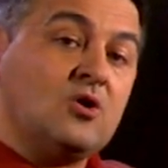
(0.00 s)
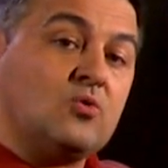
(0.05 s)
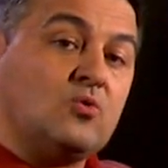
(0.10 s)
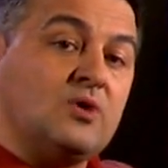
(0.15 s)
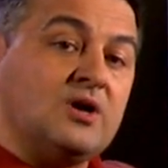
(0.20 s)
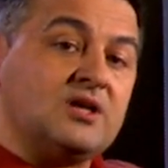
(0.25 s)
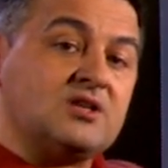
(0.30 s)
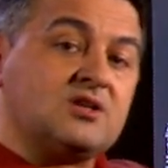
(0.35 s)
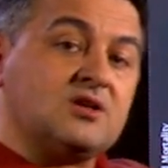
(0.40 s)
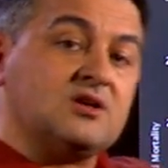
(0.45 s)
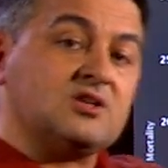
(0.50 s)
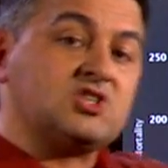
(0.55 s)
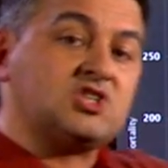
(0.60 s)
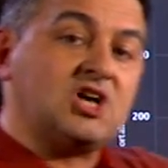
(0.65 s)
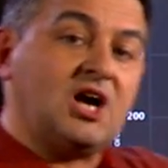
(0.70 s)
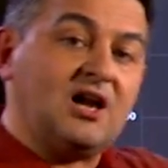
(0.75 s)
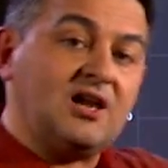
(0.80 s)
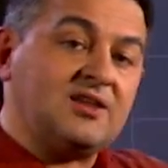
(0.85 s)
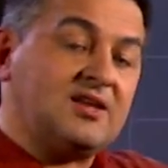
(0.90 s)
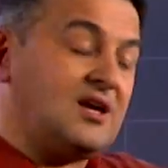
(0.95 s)
with
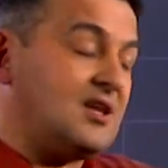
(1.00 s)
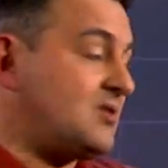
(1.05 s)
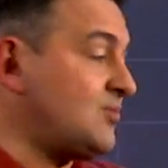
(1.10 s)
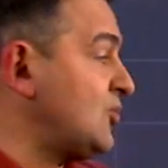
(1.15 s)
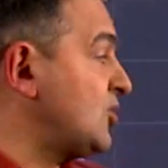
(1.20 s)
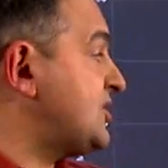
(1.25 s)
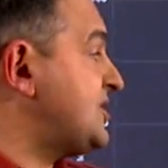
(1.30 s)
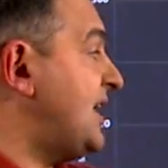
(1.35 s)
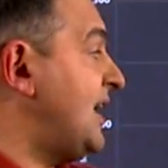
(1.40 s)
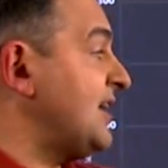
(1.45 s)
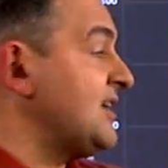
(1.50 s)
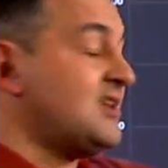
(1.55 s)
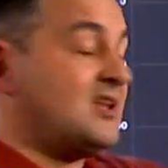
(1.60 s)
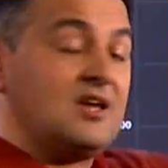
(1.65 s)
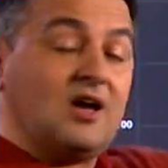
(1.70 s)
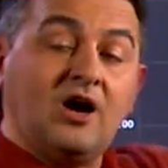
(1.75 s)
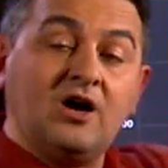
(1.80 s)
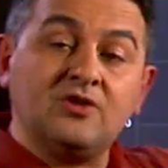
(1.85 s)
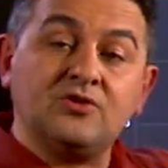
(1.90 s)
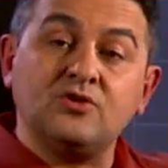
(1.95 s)
child death
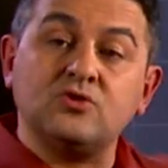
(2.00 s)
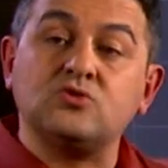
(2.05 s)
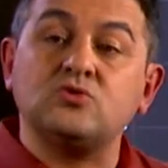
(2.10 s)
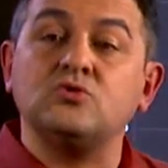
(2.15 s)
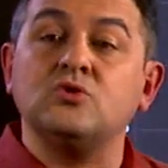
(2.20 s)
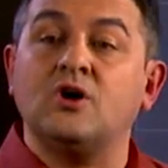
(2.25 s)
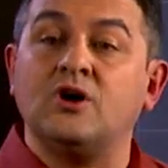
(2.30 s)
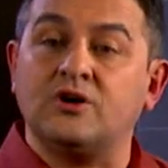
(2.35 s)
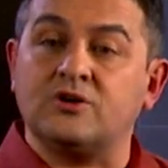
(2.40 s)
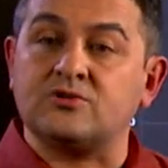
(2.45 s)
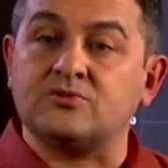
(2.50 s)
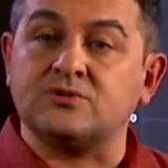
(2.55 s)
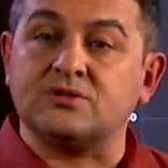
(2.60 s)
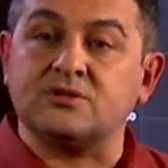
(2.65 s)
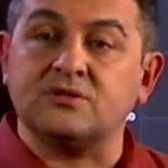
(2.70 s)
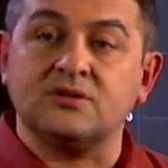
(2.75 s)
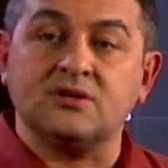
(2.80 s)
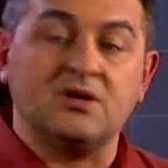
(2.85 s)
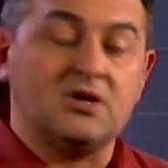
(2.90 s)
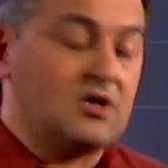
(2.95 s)
mortality under 200.